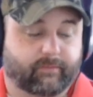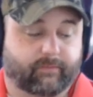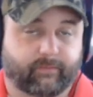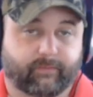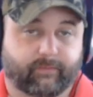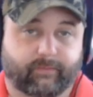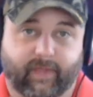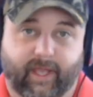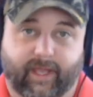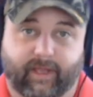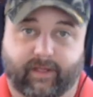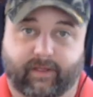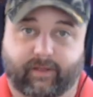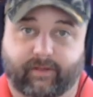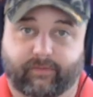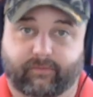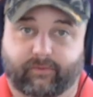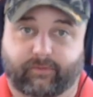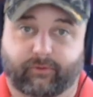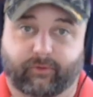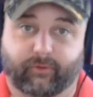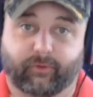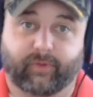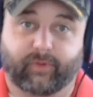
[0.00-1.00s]
that
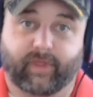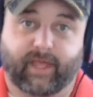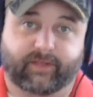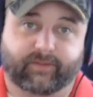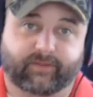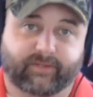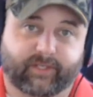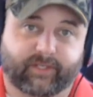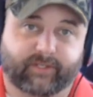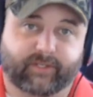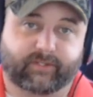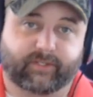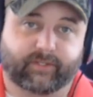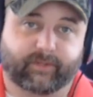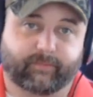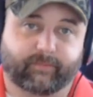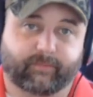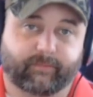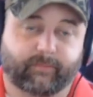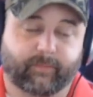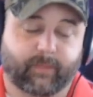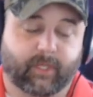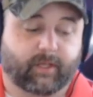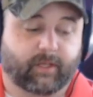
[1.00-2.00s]
through that
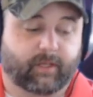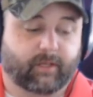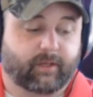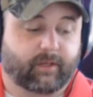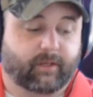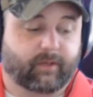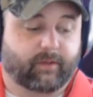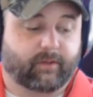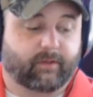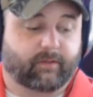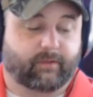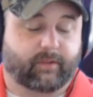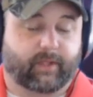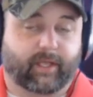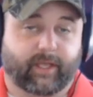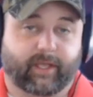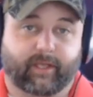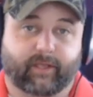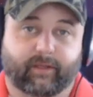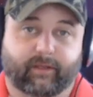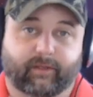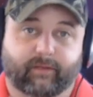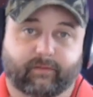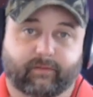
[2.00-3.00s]
system,
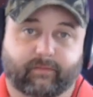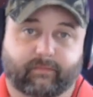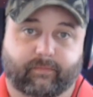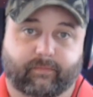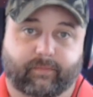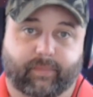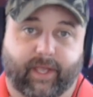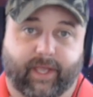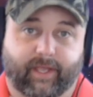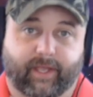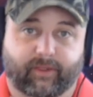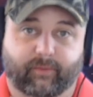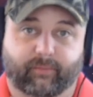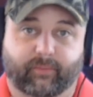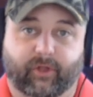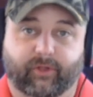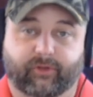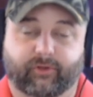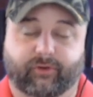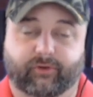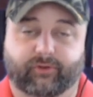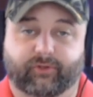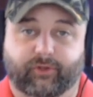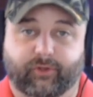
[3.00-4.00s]
they pay the
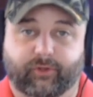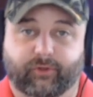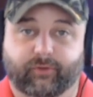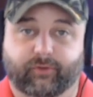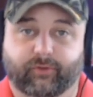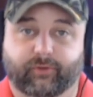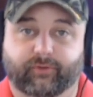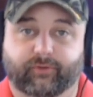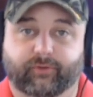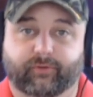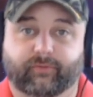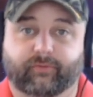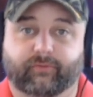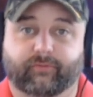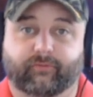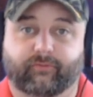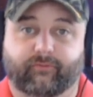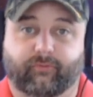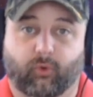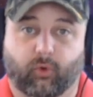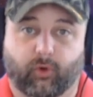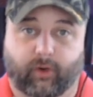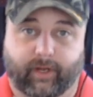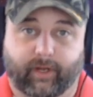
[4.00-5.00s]
brother's dues
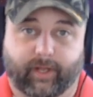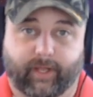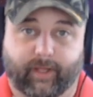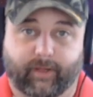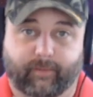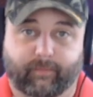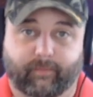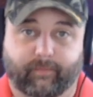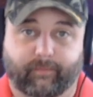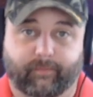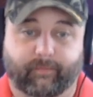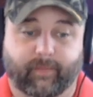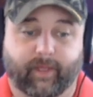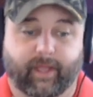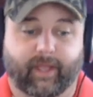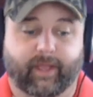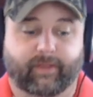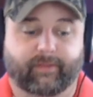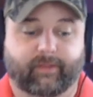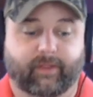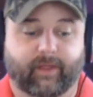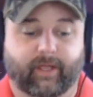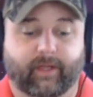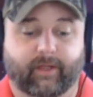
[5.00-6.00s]
for him
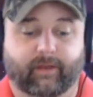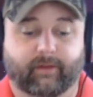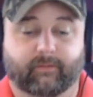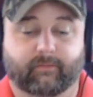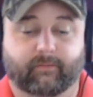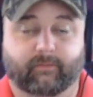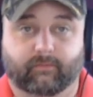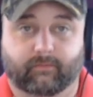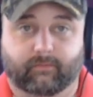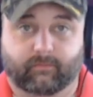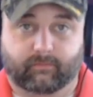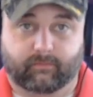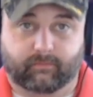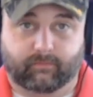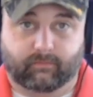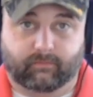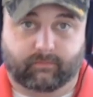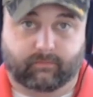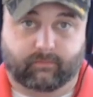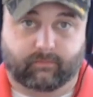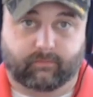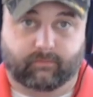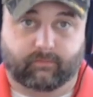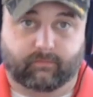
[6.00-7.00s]
and then
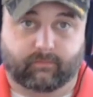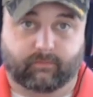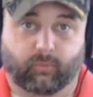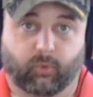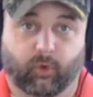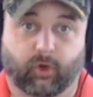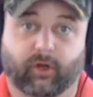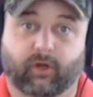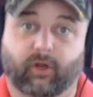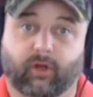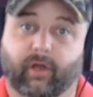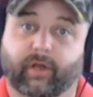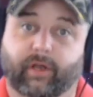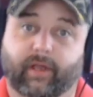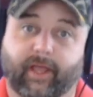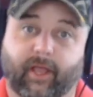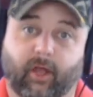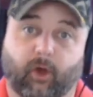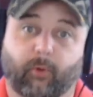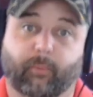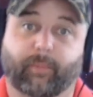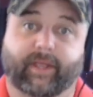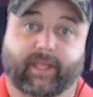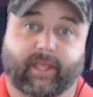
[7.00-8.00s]
work on
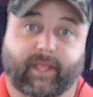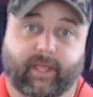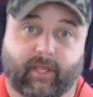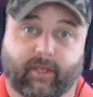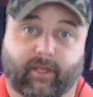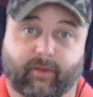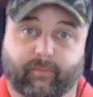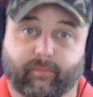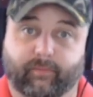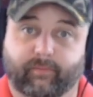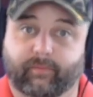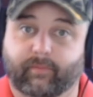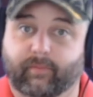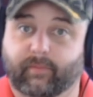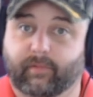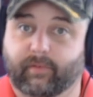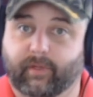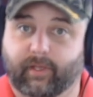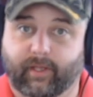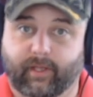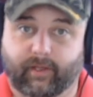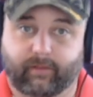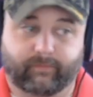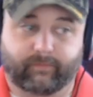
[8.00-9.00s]
helping him
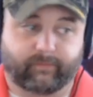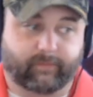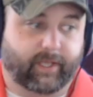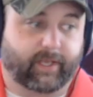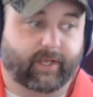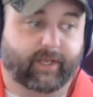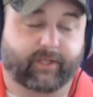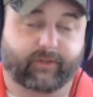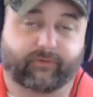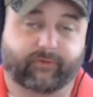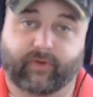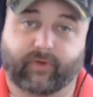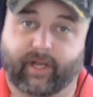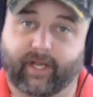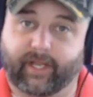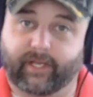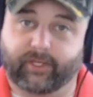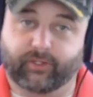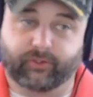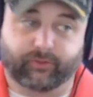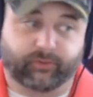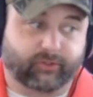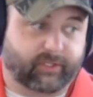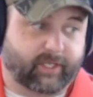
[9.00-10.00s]
in his
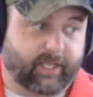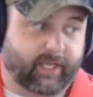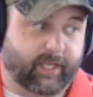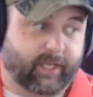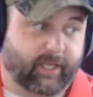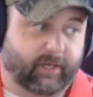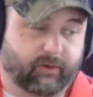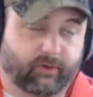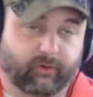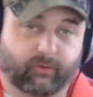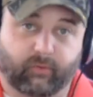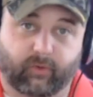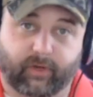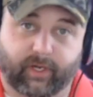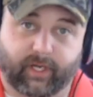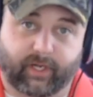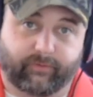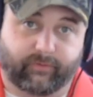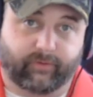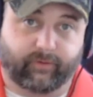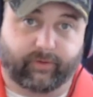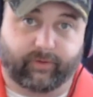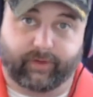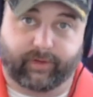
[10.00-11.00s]
financial state or
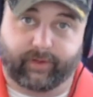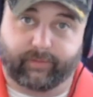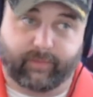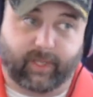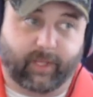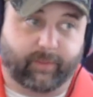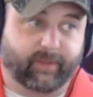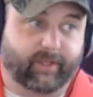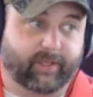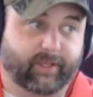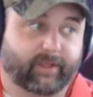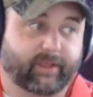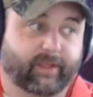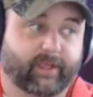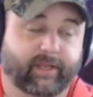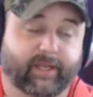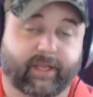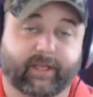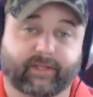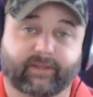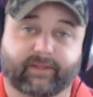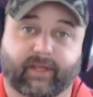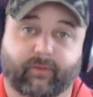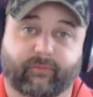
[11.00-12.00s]
whatever. Maybe he
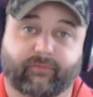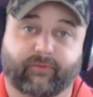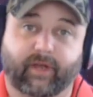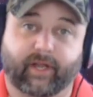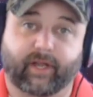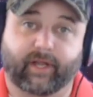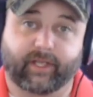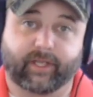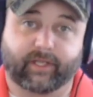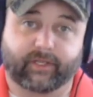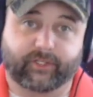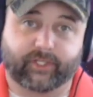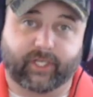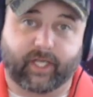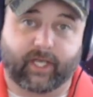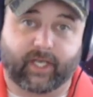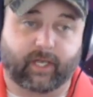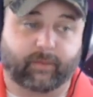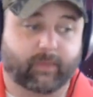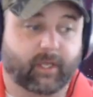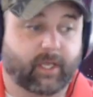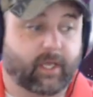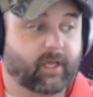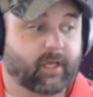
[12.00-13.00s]
needs help finding a
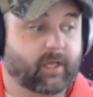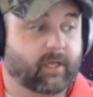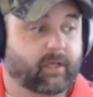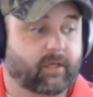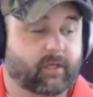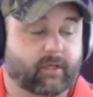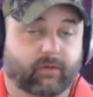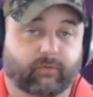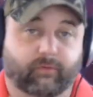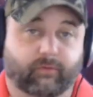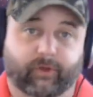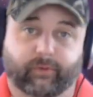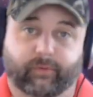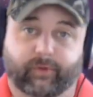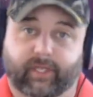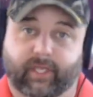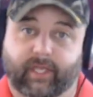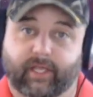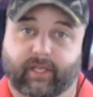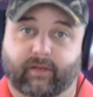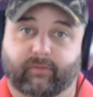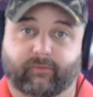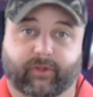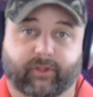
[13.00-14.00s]
job. We
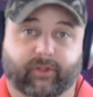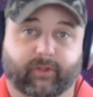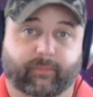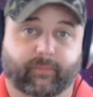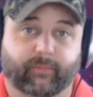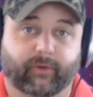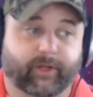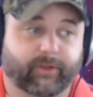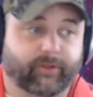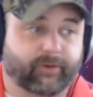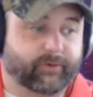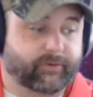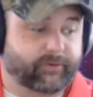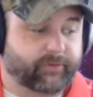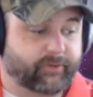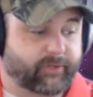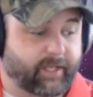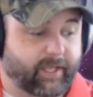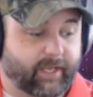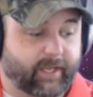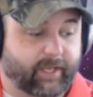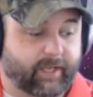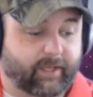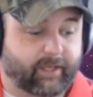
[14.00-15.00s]
get with the brothers,
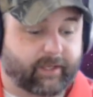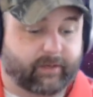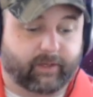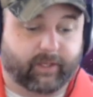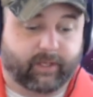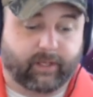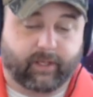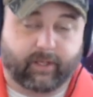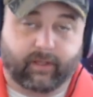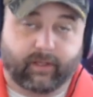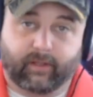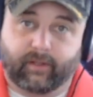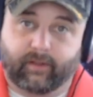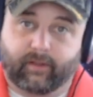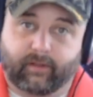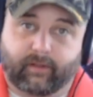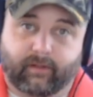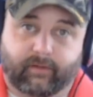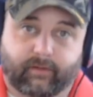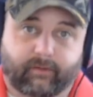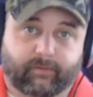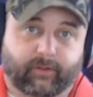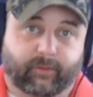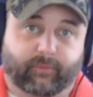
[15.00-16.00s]
and
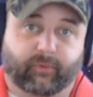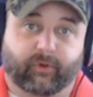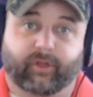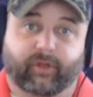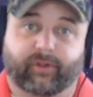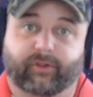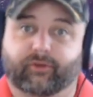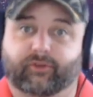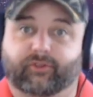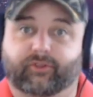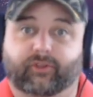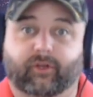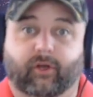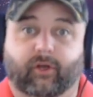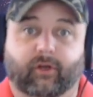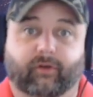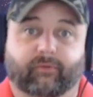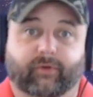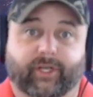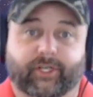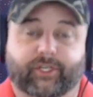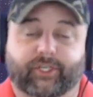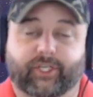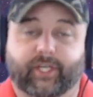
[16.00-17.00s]
the brothers start
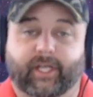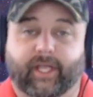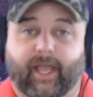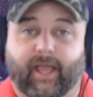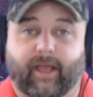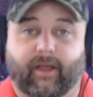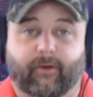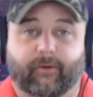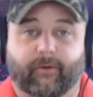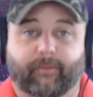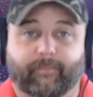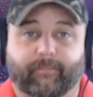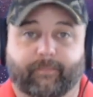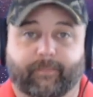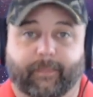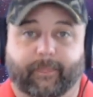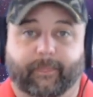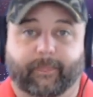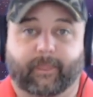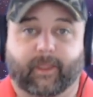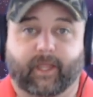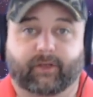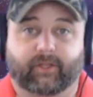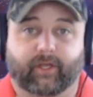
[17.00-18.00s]
reaching out
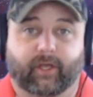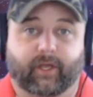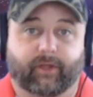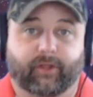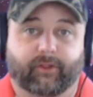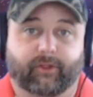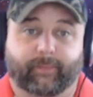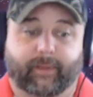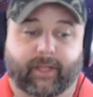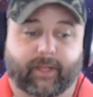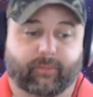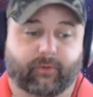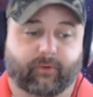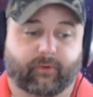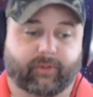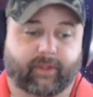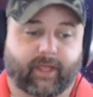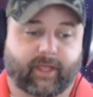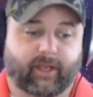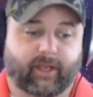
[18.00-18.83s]
to other people they